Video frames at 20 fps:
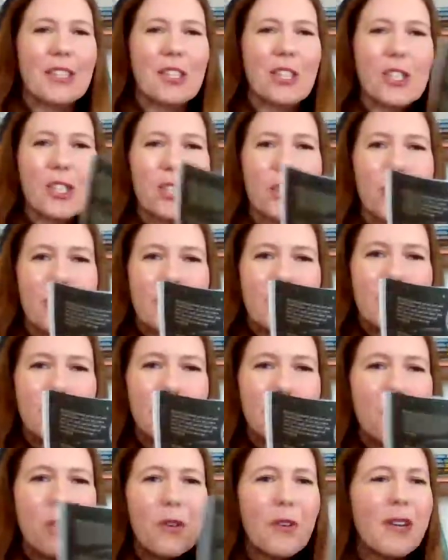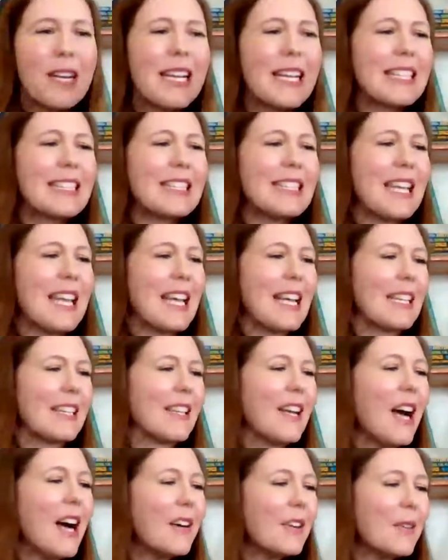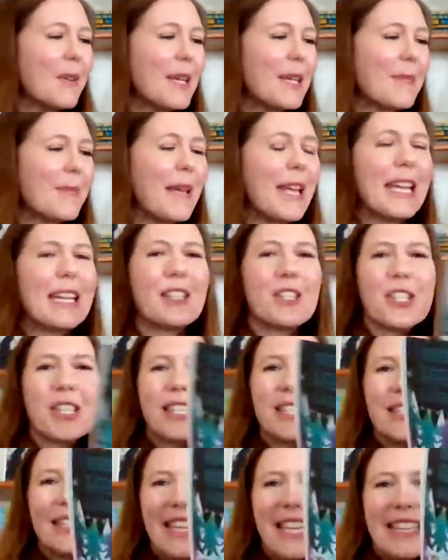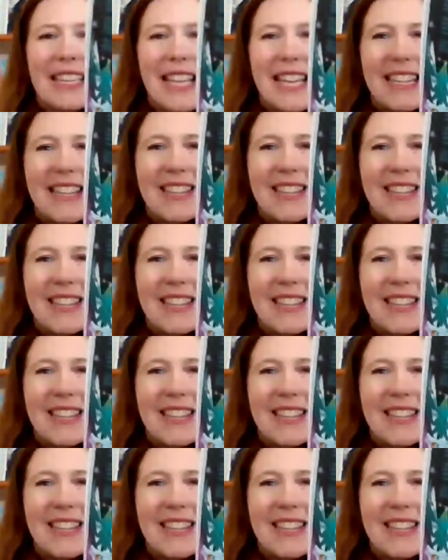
just short stories and coloring pages and then